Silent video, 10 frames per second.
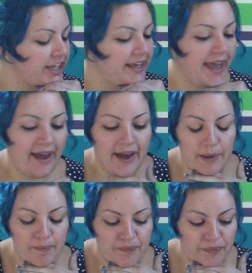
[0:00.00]

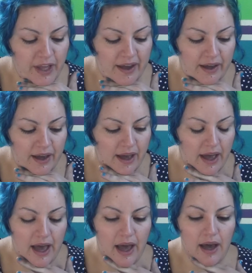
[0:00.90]
yeah,
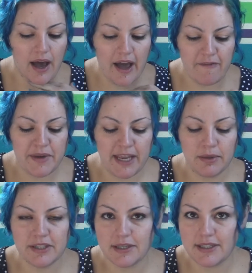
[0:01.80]
I've been
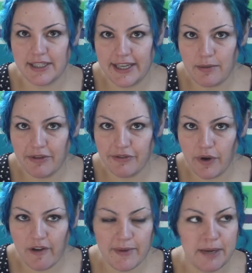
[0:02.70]
able to see it
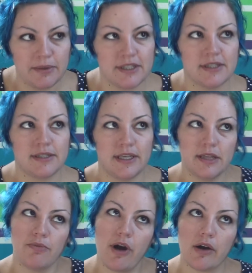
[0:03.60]
before. I've been able to see
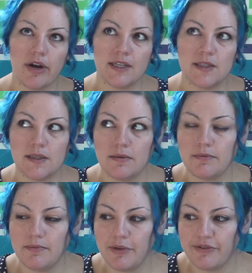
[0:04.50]
the progress
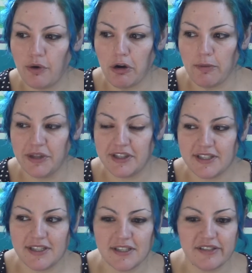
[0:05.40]
before, but
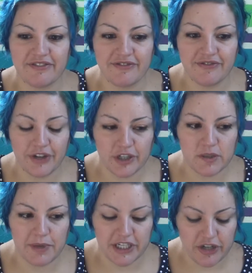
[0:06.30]
this is the
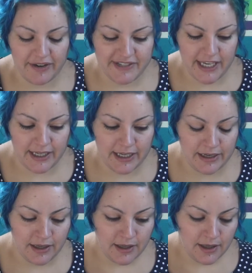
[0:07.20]
first picture I've taken